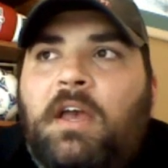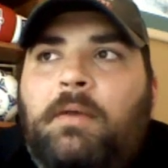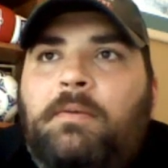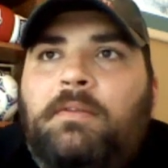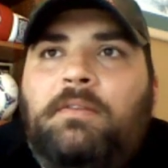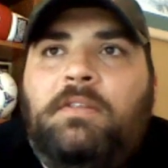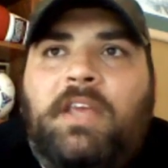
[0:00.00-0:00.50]
I
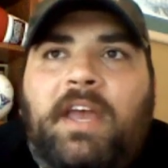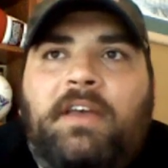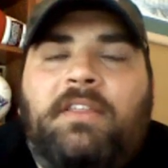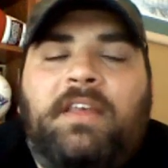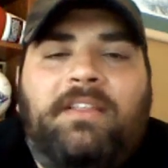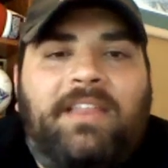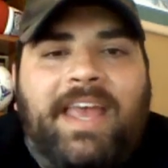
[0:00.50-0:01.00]
mean, yeah,
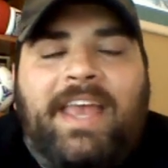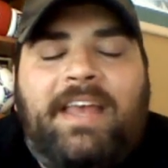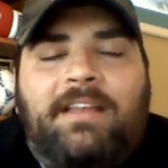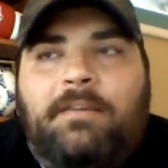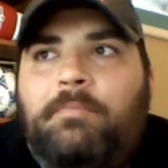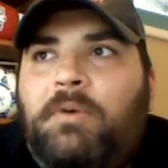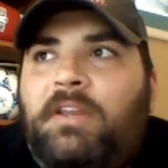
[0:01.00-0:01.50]
they
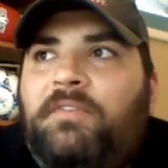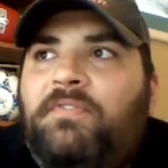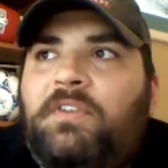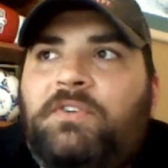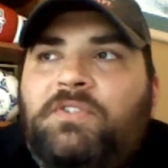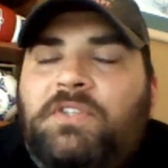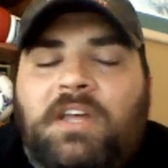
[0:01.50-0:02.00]
land, but if
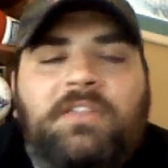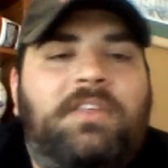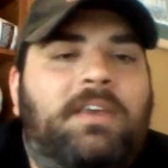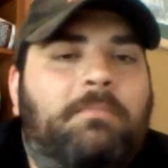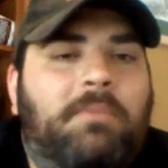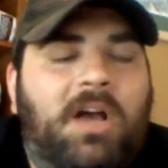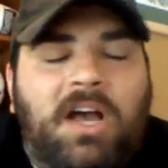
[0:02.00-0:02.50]
there's
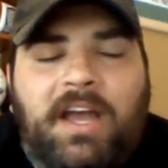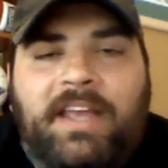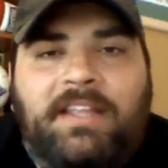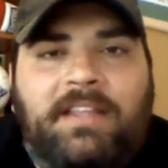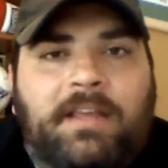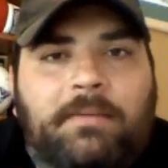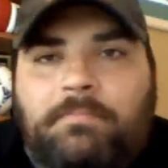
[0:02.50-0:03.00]
nothing
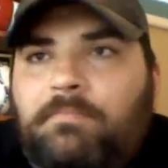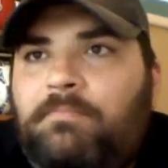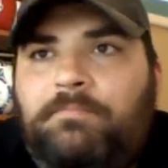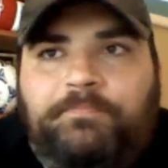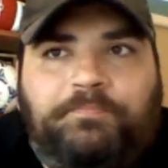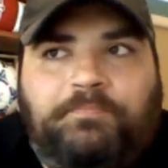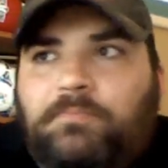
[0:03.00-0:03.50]
behind them,
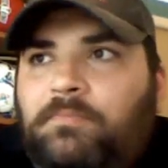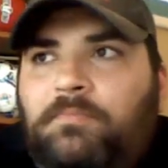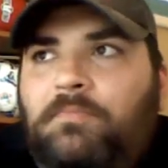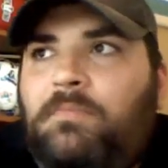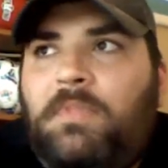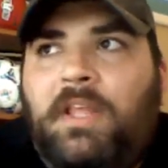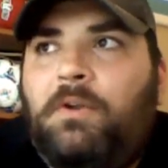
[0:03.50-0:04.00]

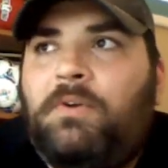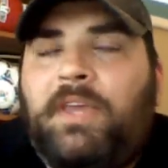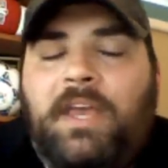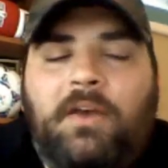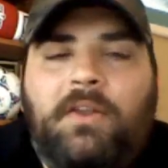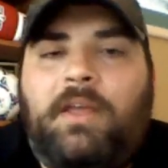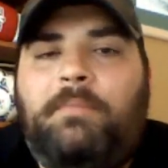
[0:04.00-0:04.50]
they don't
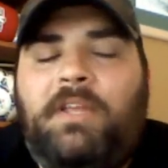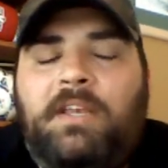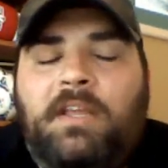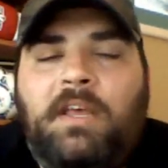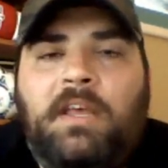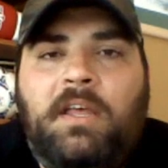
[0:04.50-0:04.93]
count. I mean,